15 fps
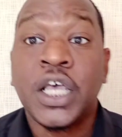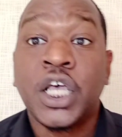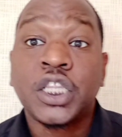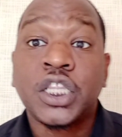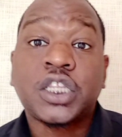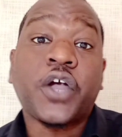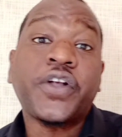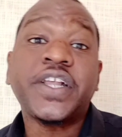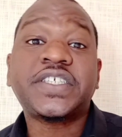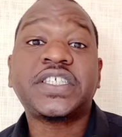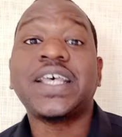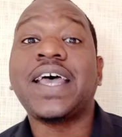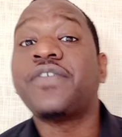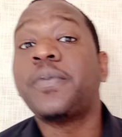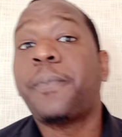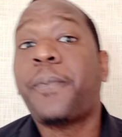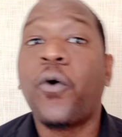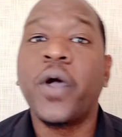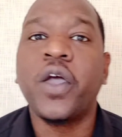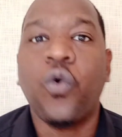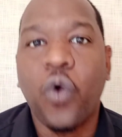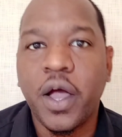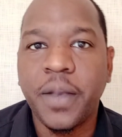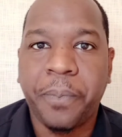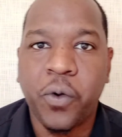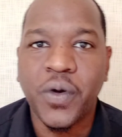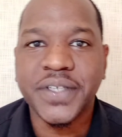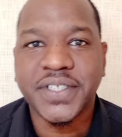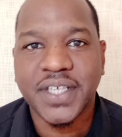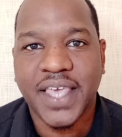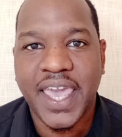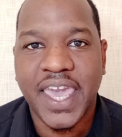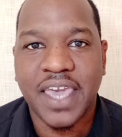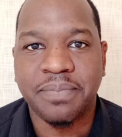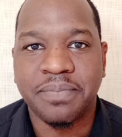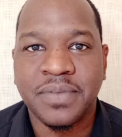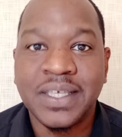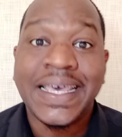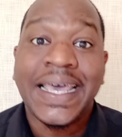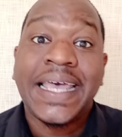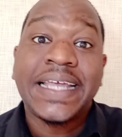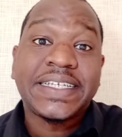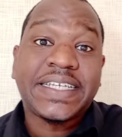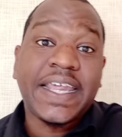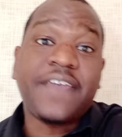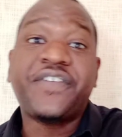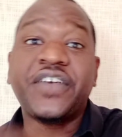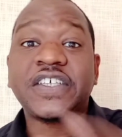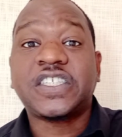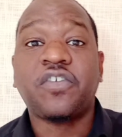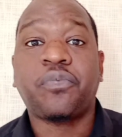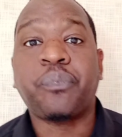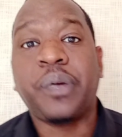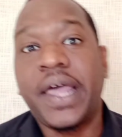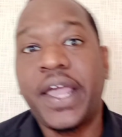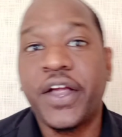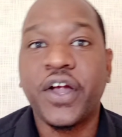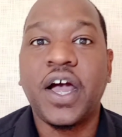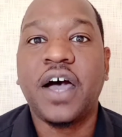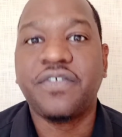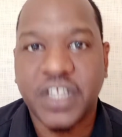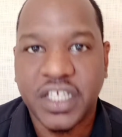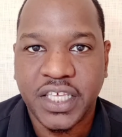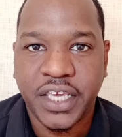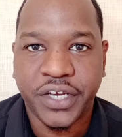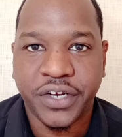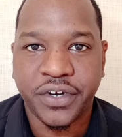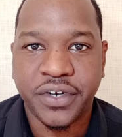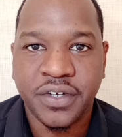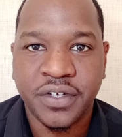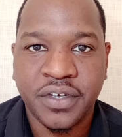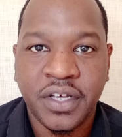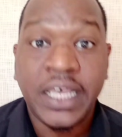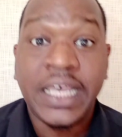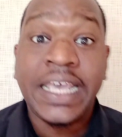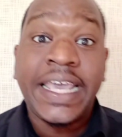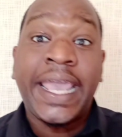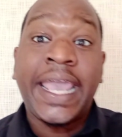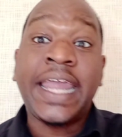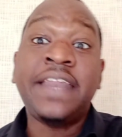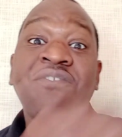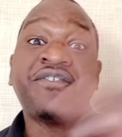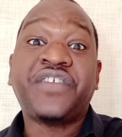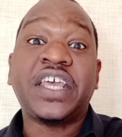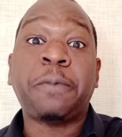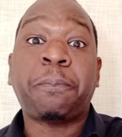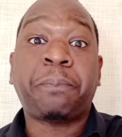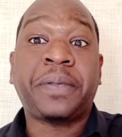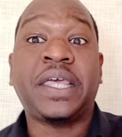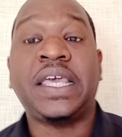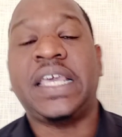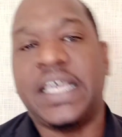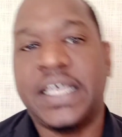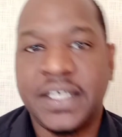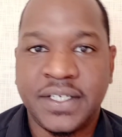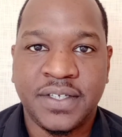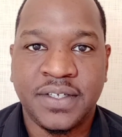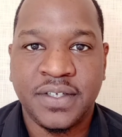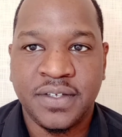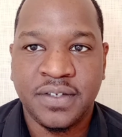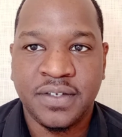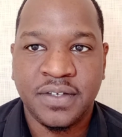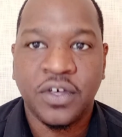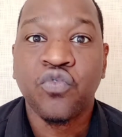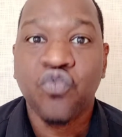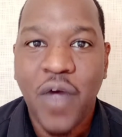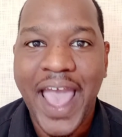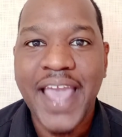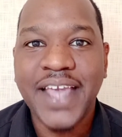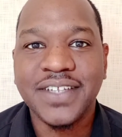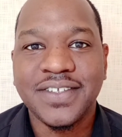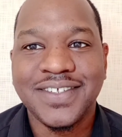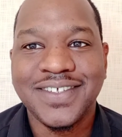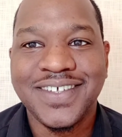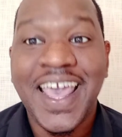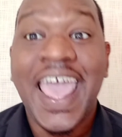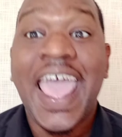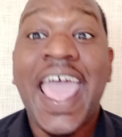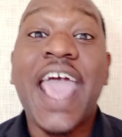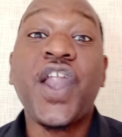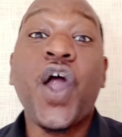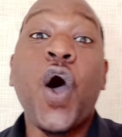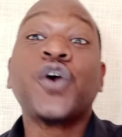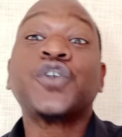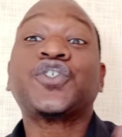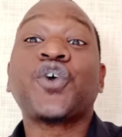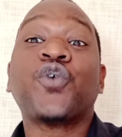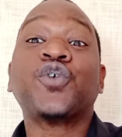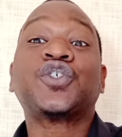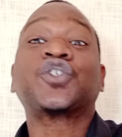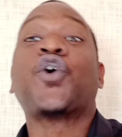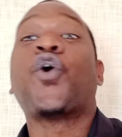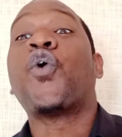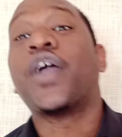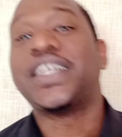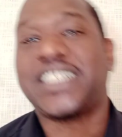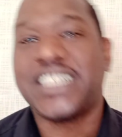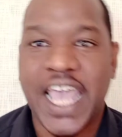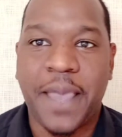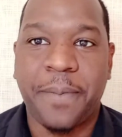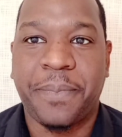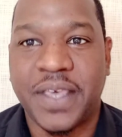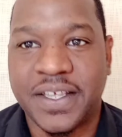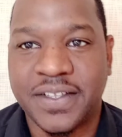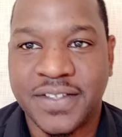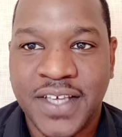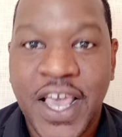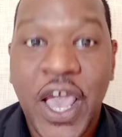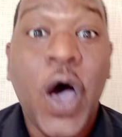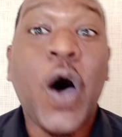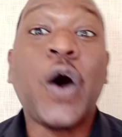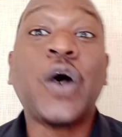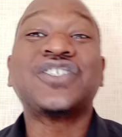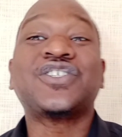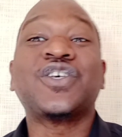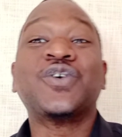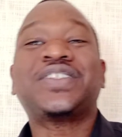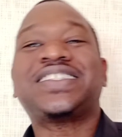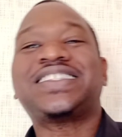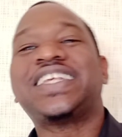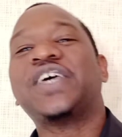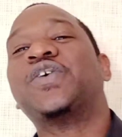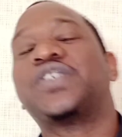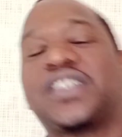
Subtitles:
37.1 points a game. Defensive player of the year. MVP, right? And also scoring champion. Also steals